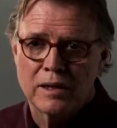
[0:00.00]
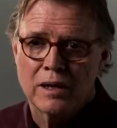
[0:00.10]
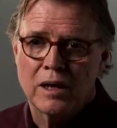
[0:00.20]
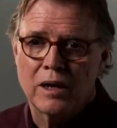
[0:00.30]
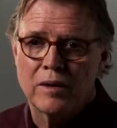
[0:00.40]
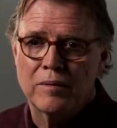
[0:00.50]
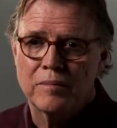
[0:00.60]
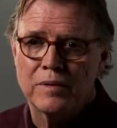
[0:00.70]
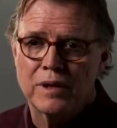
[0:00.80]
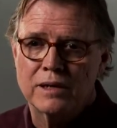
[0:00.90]

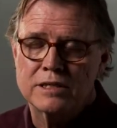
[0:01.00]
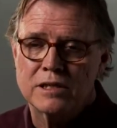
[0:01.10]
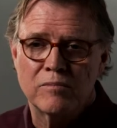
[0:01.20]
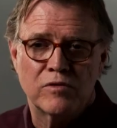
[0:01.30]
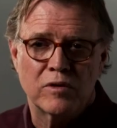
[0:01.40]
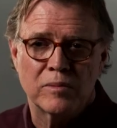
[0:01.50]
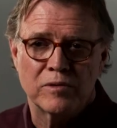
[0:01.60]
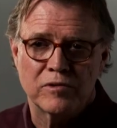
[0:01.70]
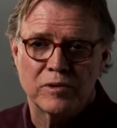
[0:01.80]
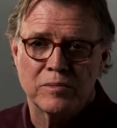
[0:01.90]
that some form
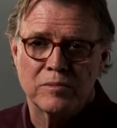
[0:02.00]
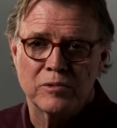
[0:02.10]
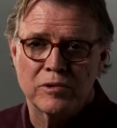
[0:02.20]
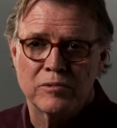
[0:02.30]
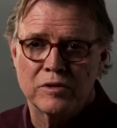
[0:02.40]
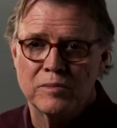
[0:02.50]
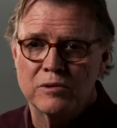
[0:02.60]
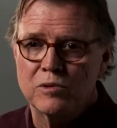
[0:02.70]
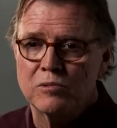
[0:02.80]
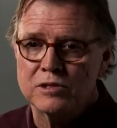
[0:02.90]
of arrhythmia
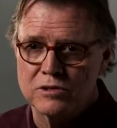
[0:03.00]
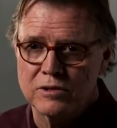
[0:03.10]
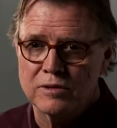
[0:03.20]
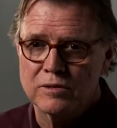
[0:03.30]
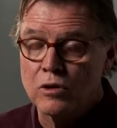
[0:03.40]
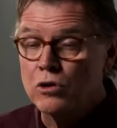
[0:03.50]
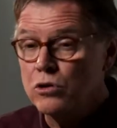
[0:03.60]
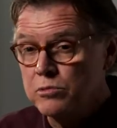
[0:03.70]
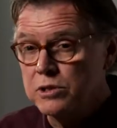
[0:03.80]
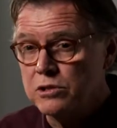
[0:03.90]
will return, or
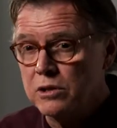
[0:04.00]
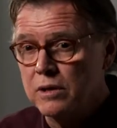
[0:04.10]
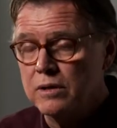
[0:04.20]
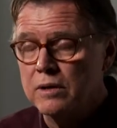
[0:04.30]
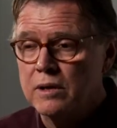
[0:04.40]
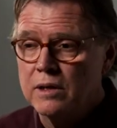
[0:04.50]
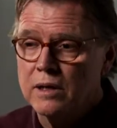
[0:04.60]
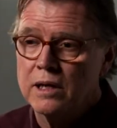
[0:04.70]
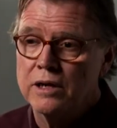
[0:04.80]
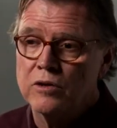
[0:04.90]
could return.
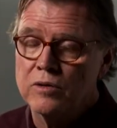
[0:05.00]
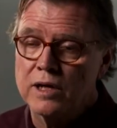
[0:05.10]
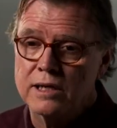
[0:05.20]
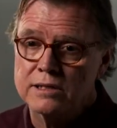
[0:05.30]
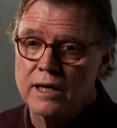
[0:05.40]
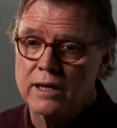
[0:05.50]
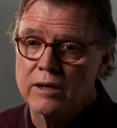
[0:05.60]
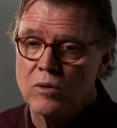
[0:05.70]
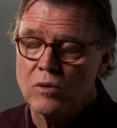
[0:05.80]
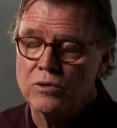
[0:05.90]
And I know that as I
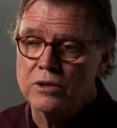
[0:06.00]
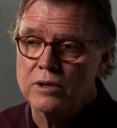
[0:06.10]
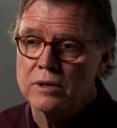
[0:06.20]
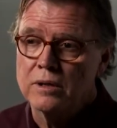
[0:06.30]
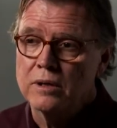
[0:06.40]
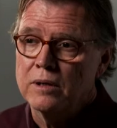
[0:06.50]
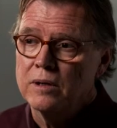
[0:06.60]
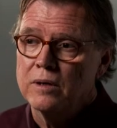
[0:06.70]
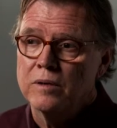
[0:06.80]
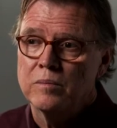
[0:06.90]
get older.
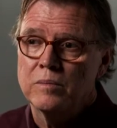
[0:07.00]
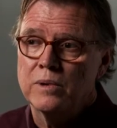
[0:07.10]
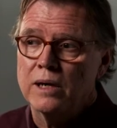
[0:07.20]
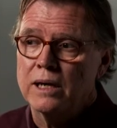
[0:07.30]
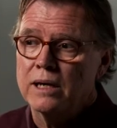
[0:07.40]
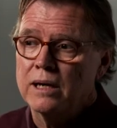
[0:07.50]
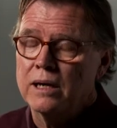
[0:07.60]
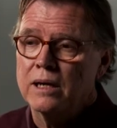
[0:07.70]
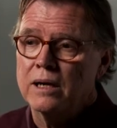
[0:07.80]
But,